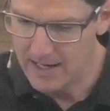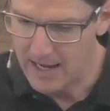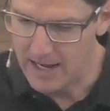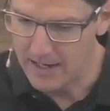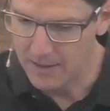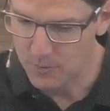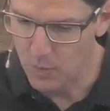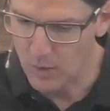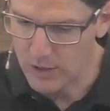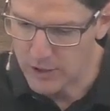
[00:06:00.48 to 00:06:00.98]
uh,
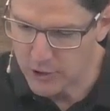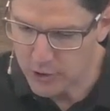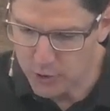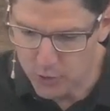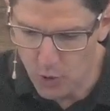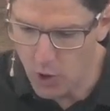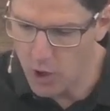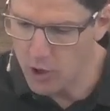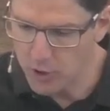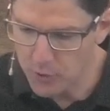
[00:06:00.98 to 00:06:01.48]
where you
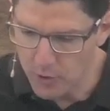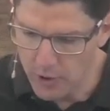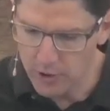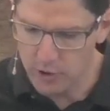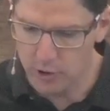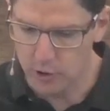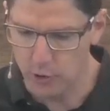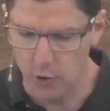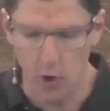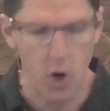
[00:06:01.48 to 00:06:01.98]
grow your
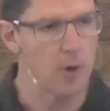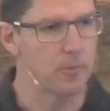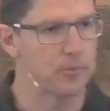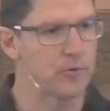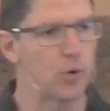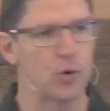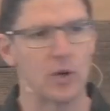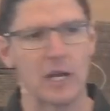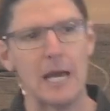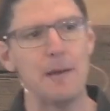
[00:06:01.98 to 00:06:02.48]
own
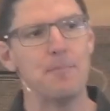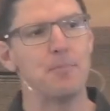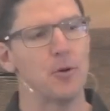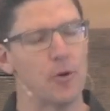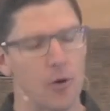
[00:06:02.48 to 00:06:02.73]
crops or keep